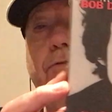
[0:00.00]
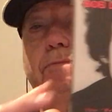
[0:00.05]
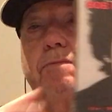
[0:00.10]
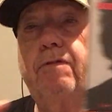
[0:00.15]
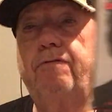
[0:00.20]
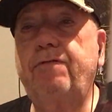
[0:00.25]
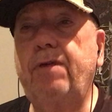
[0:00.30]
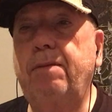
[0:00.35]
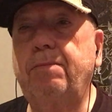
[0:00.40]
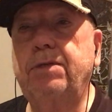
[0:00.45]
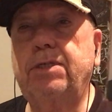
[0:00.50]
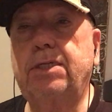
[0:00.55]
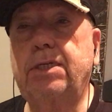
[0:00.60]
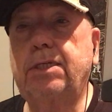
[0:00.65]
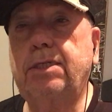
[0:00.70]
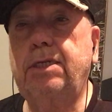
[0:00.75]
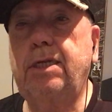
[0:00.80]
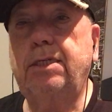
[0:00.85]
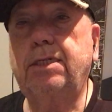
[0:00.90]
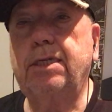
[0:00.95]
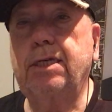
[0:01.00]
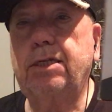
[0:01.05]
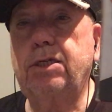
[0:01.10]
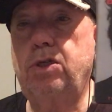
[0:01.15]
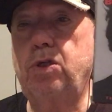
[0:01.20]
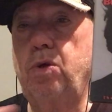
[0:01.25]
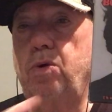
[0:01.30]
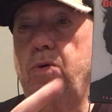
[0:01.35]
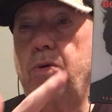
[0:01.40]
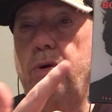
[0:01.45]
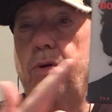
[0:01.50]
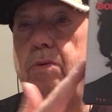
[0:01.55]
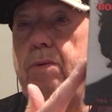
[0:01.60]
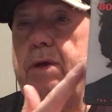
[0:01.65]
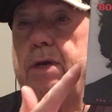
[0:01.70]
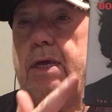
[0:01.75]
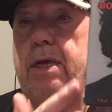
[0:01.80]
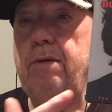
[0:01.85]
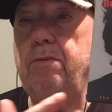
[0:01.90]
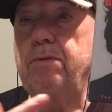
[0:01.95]
from the famous 66 tour
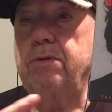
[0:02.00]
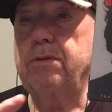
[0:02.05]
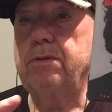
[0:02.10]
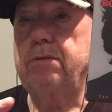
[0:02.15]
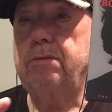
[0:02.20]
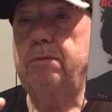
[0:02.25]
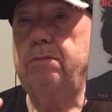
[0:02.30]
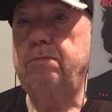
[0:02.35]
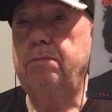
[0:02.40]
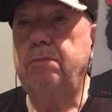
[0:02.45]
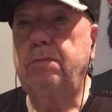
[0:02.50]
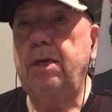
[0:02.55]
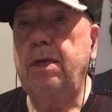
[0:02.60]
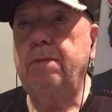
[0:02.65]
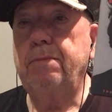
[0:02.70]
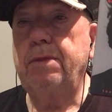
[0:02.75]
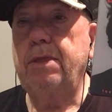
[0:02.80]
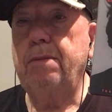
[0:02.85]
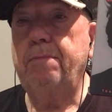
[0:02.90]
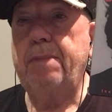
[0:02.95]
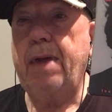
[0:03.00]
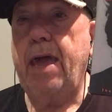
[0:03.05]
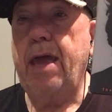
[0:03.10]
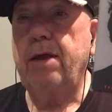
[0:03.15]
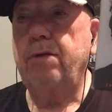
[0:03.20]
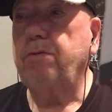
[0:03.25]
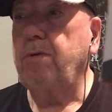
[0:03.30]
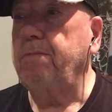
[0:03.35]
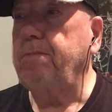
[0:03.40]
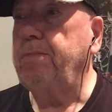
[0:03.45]
when he was, him and the band were